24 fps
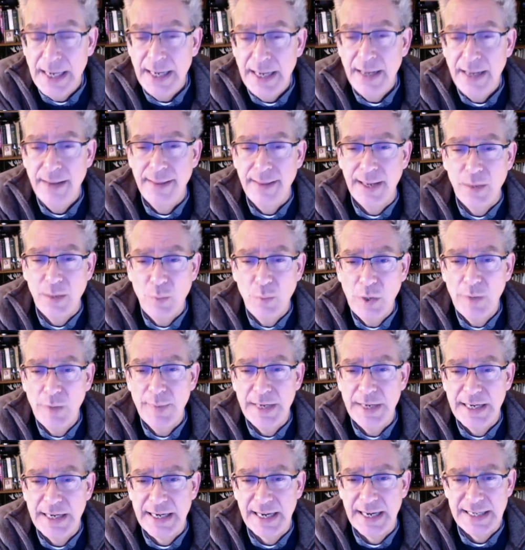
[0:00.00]
they will
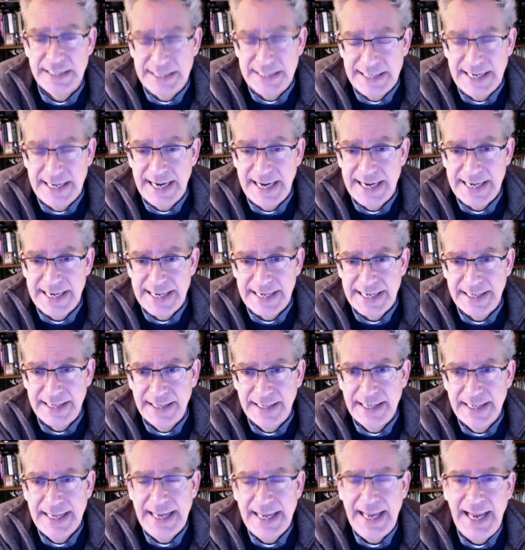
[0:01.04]
be in 1980.
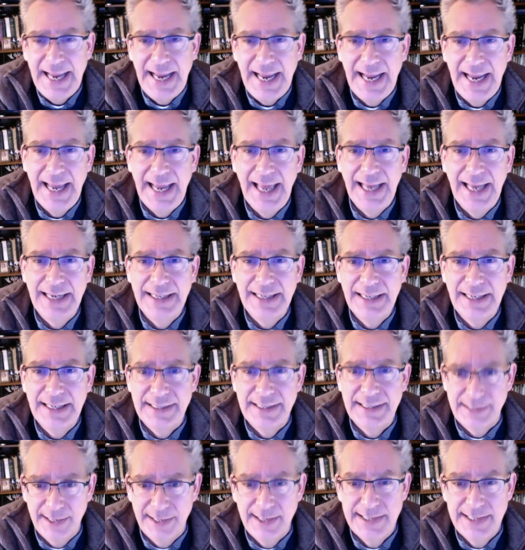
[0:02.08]
And it's
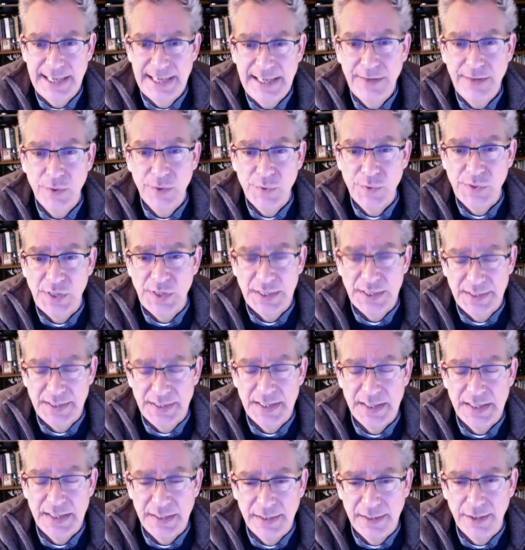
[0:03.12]
going to take those
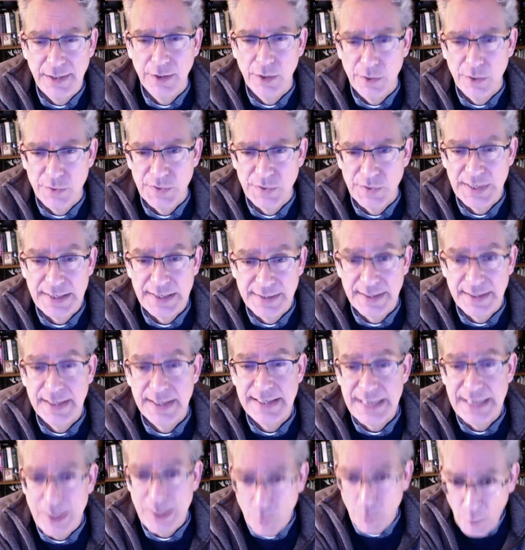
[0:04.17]
16 years and it's going
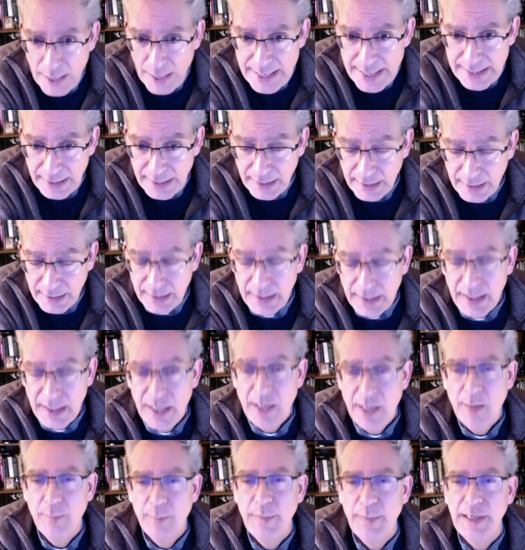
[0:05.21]
to take Reagan.
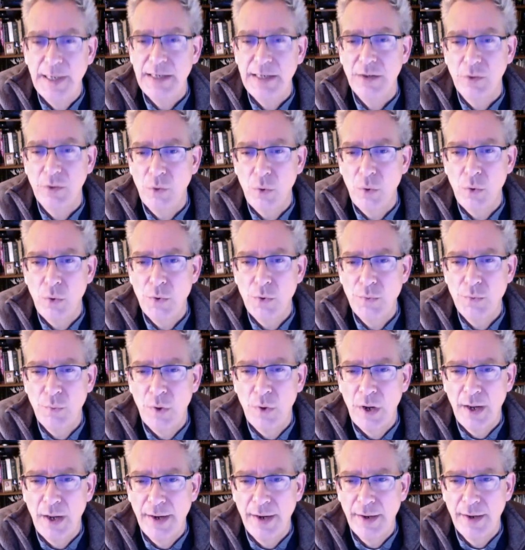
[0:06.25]
But
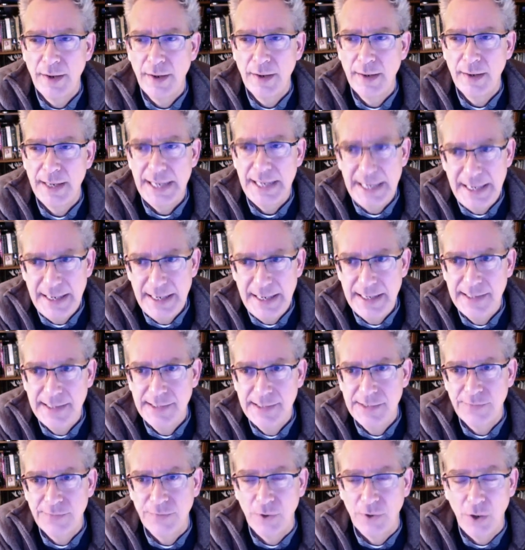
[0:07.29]
Goldwater
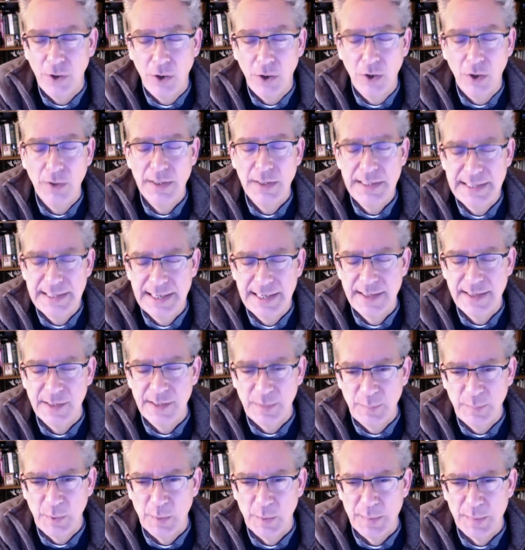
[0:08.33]
is, for all intents
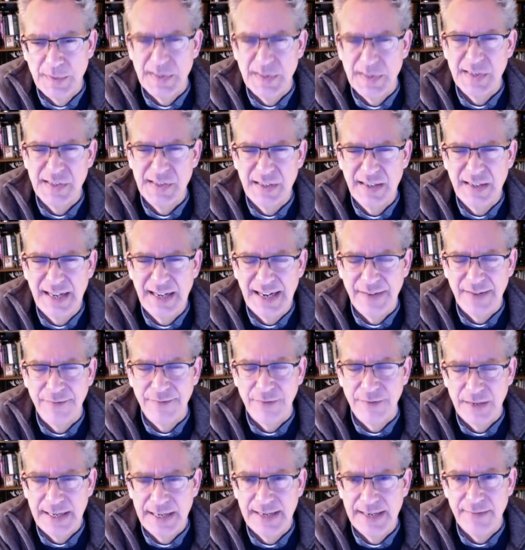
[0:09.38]
and purposes, and, and
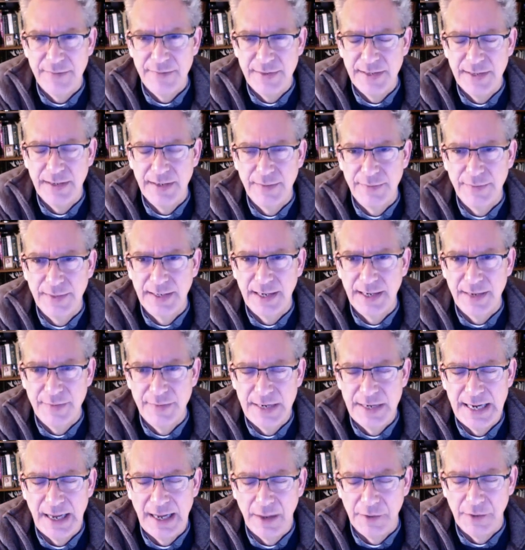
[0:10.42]
forgive the, the kind of
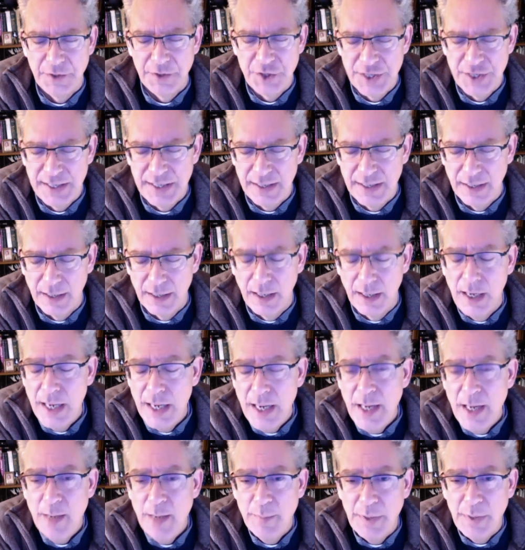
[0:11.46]
analogy here,
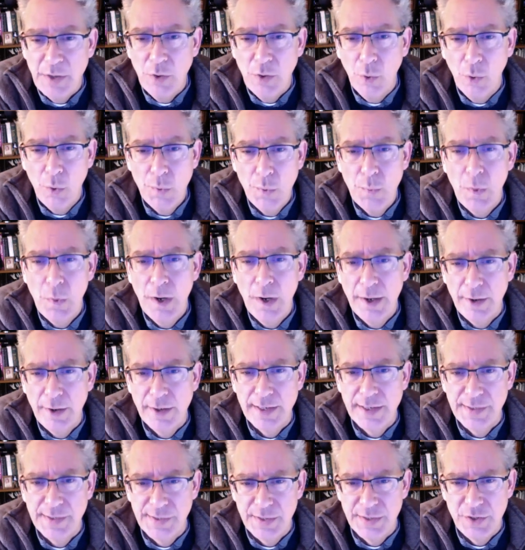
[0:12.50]
but Goldwater
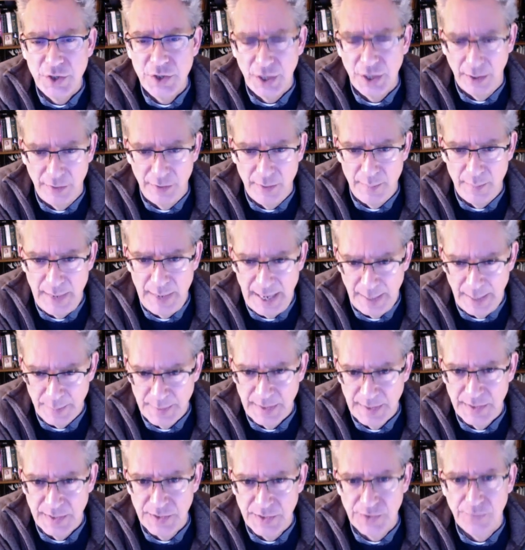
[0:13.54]
is the John the
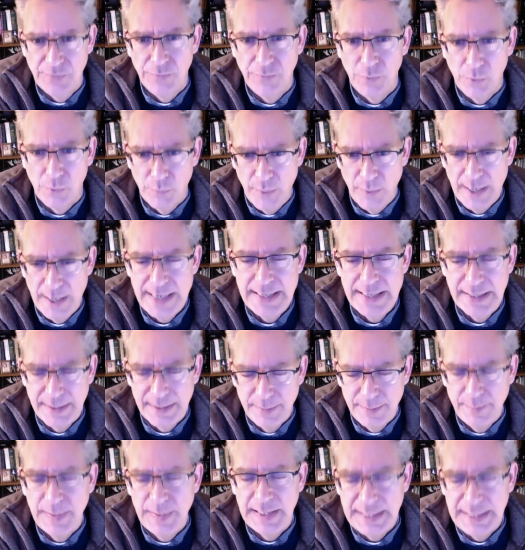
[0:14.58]
Baptist for Reagan
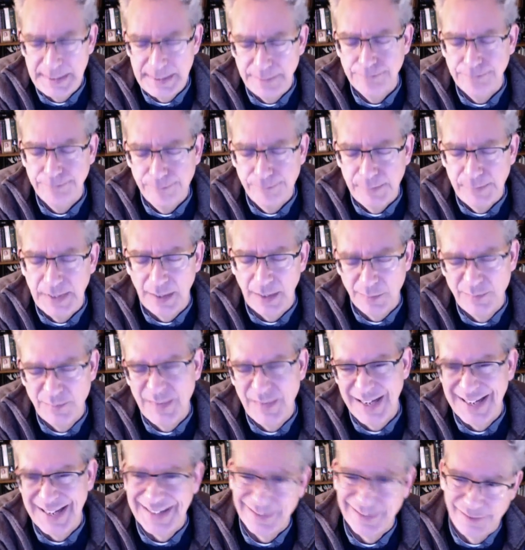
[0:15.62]
being, yeah
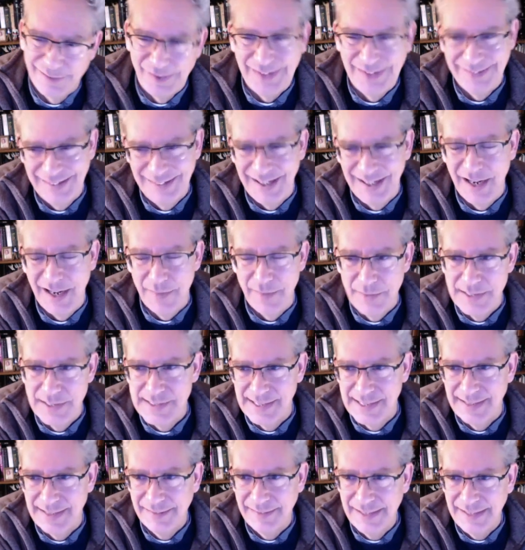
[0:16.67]

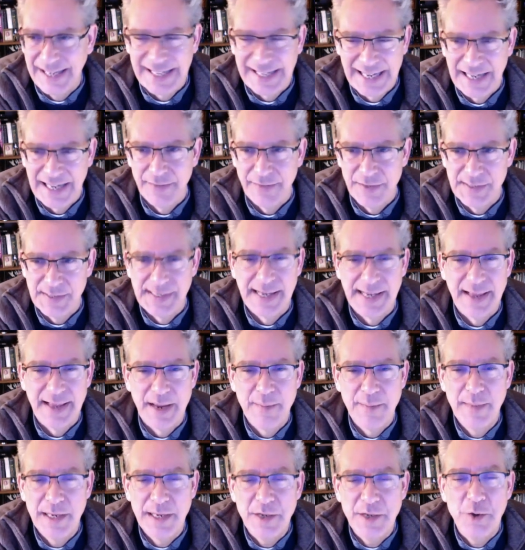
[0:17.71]
obviously I can't even say
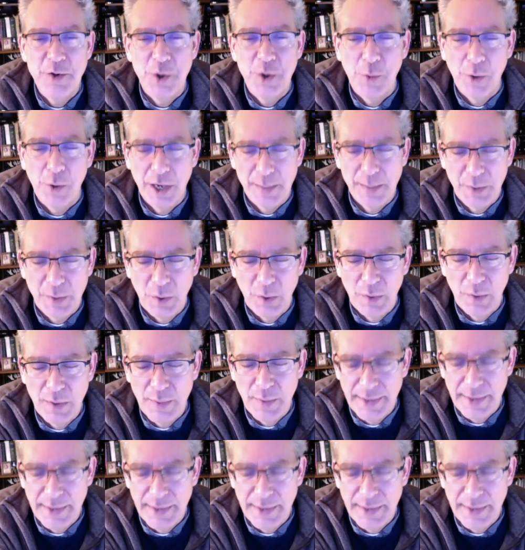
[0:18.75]
that, but you know where I'm going with